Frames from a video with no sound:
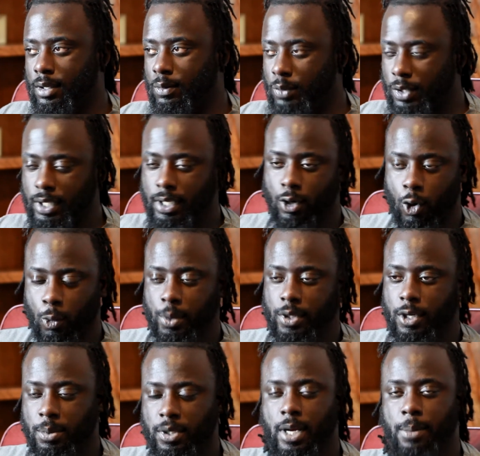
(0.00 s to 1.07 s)
really
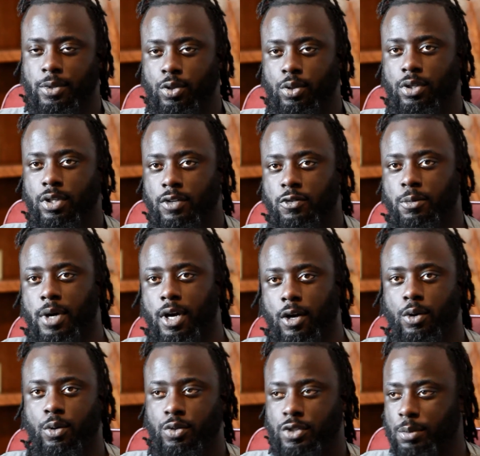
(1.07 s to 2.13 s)
opened up an opportunity for my
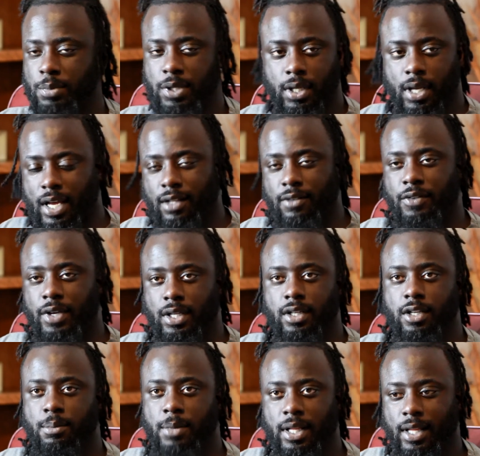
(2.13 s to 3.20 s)
uncle to be
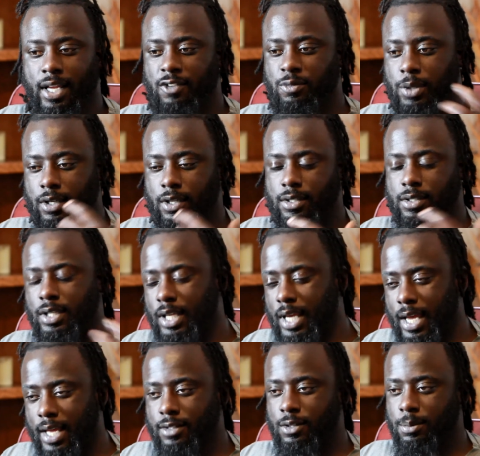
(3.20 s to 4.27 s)
elevated in my life, because he
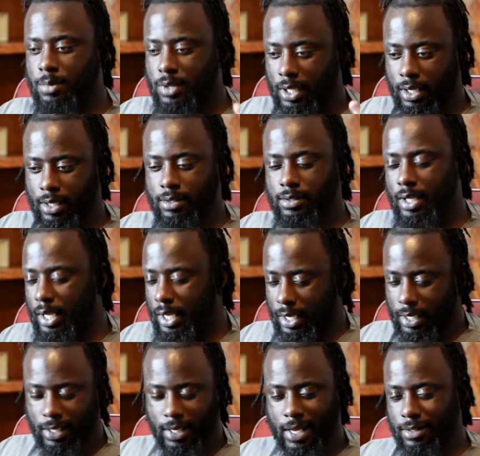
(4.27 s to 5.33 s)
had some things
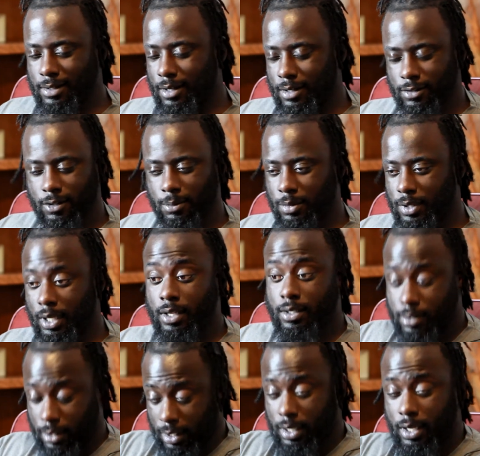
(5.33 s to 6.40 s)
and he had done some
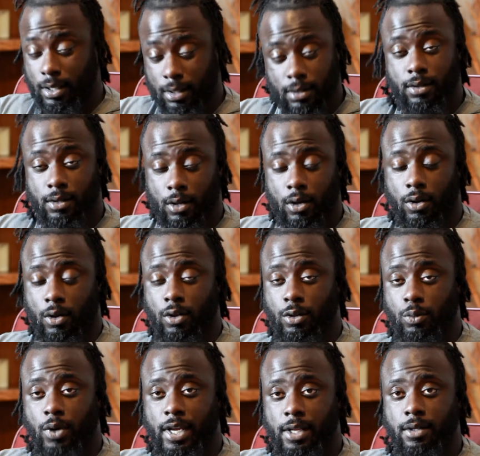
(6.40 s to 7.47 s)
things, again, on
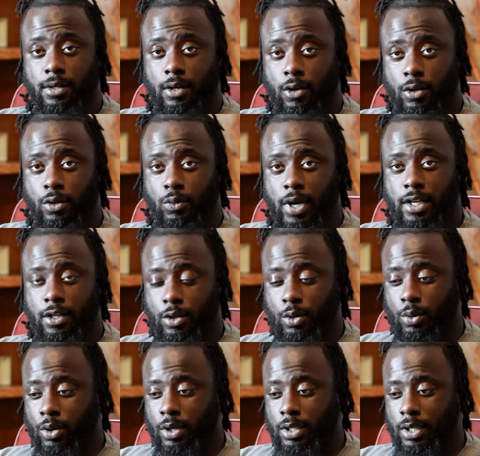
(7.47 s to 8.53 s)
the right
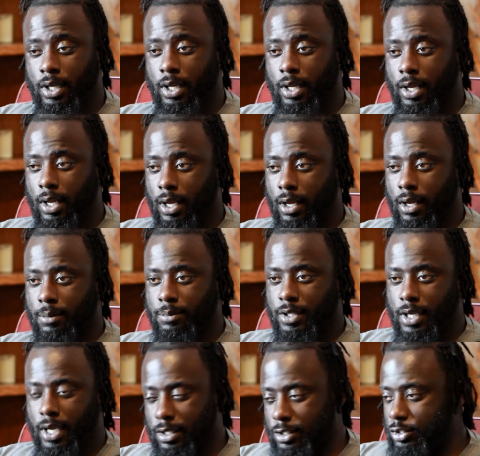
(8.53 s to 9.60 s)
accord, to
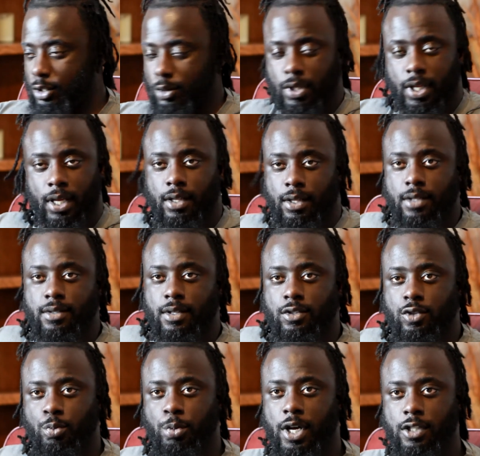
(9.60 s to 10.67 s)
kind of show that, hey, these
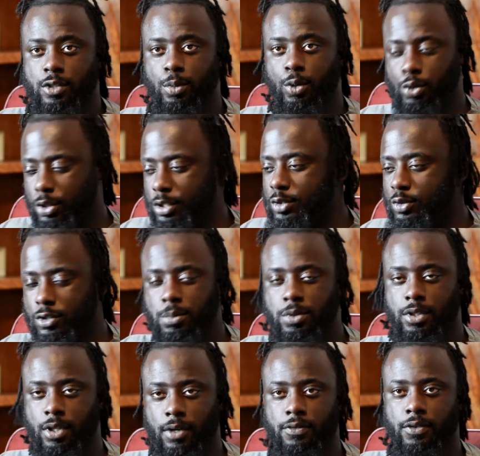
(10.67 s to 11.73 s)
things are possible. You can do some
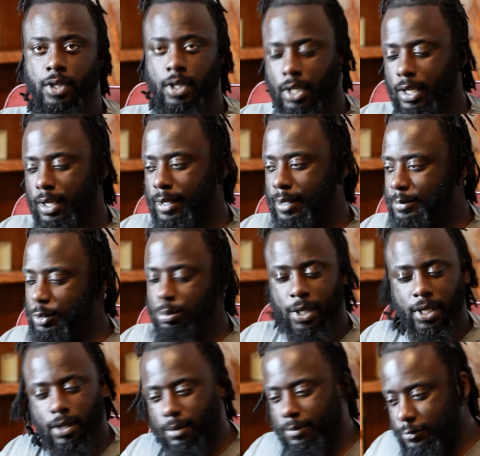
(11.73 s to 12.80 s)
stuff. You
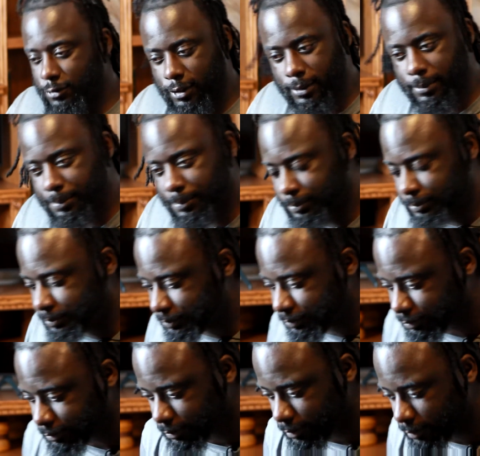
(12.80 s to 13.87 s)
may come from,
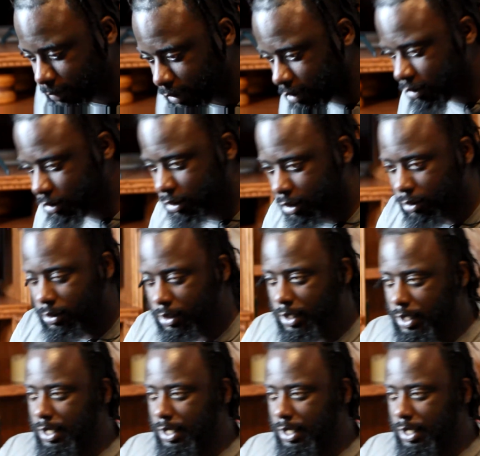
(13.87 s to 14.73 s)
you know,